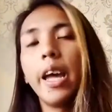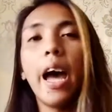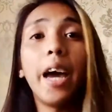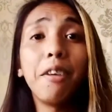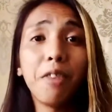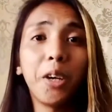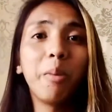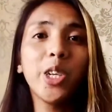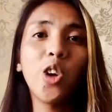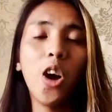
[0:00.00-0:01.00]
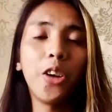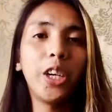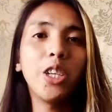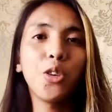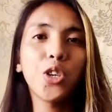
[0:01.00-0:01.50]
I am very much
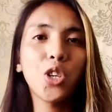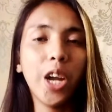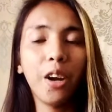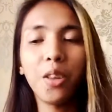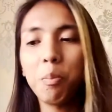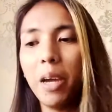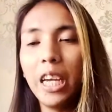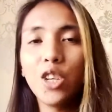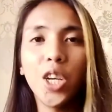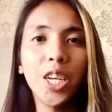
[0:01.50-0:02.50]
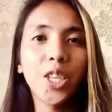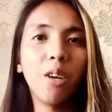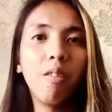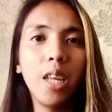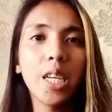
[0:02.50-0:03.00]
honored to share the pages
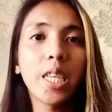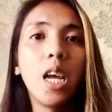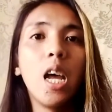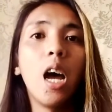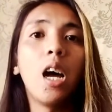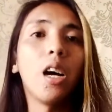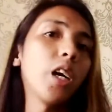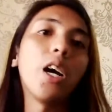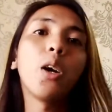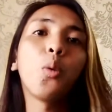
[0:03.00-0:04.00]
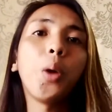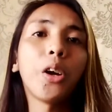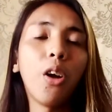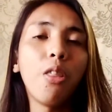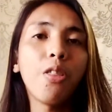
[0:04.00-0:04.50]
of this uh, queer
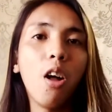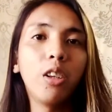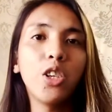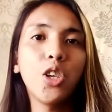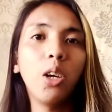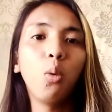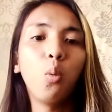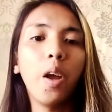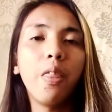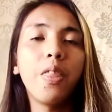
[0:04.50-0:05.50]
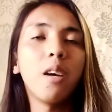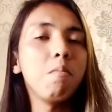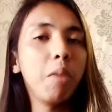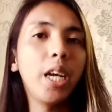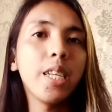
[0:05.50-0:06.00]
anthology with the
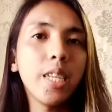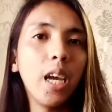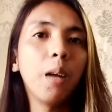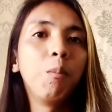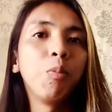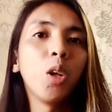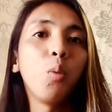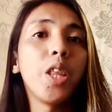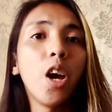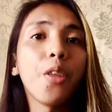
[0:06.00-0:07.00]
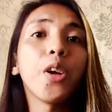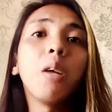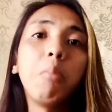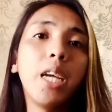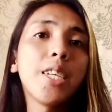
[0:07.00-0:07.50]
amazing, with the other
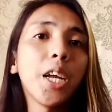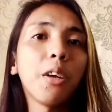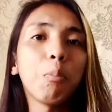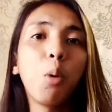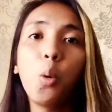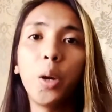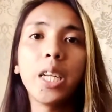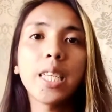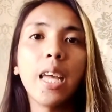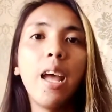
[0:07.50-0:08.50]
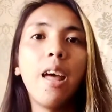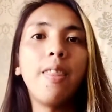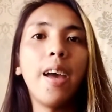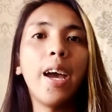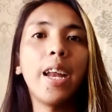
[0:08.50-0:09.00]
amazing poets
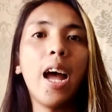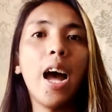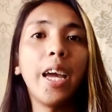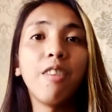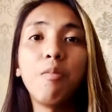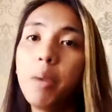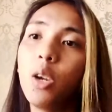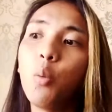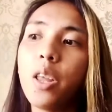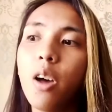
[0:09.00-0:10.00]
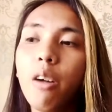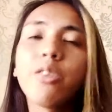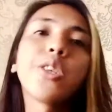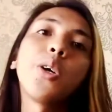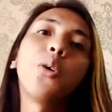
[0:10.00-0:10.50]
that I've been with
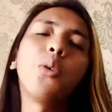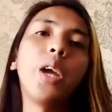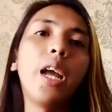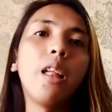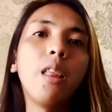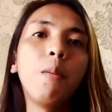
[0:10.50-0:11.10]
also in